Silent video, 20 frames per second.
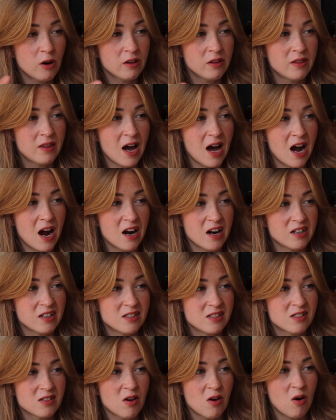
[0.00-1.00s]

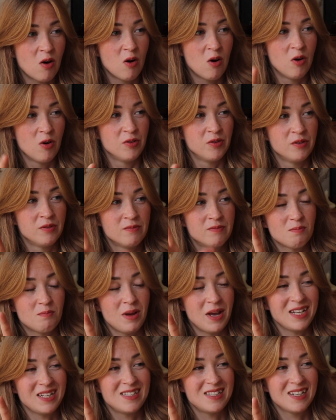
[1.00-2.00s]
darts on
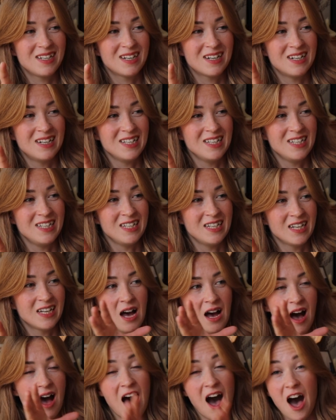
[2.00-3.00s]
basically
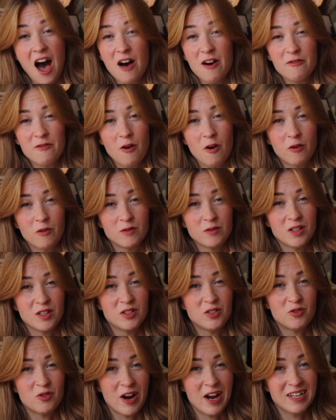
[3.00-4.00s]
half of the
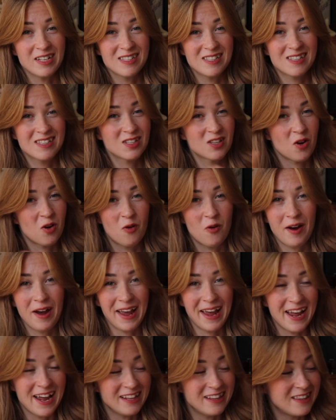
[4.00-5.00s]
dress, so
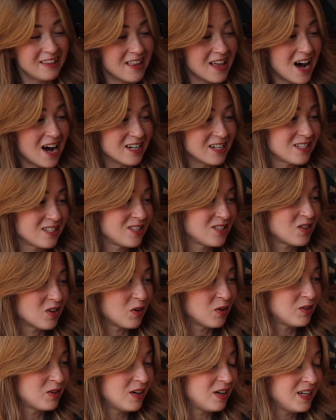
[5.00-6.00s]
8 darts
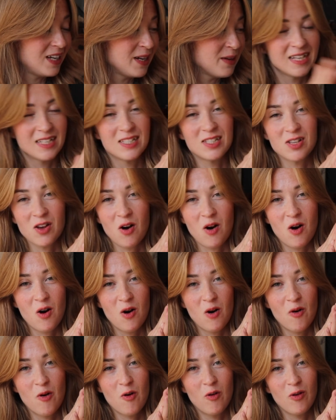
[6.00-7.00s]
totally.
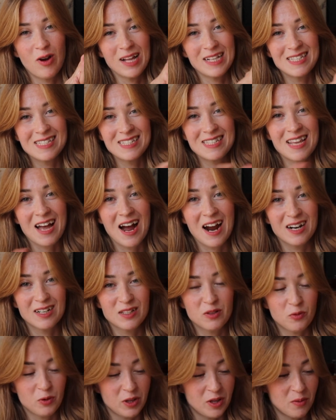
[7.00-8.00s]
So let's
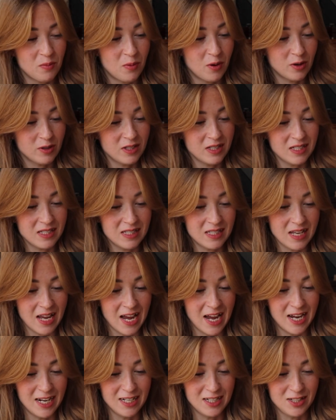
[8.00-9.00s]
start with the bodice,
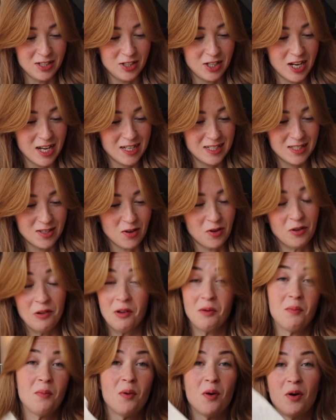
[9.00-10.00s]
and just on
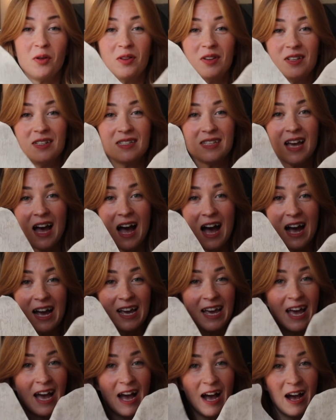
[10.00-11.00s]
the bodice
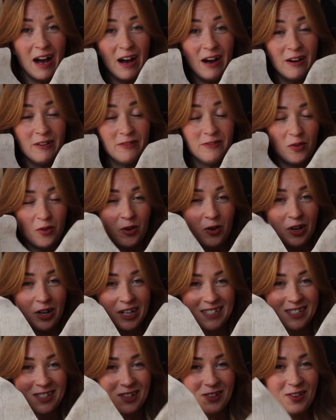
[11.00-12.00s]
I have 4.
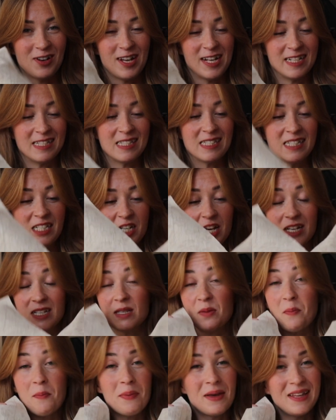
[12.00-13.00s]
So let's just
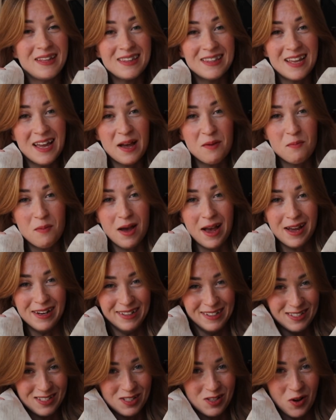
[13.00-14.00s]
pin them
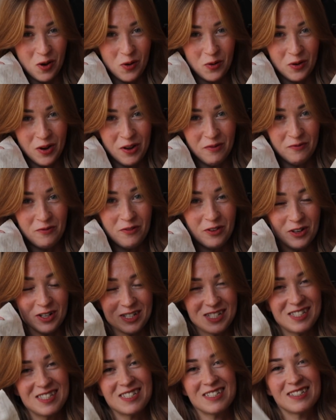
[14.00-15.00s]
and sew them
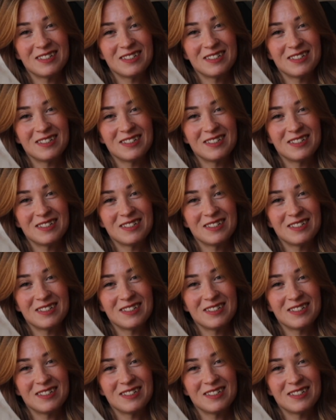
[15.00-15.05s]
first.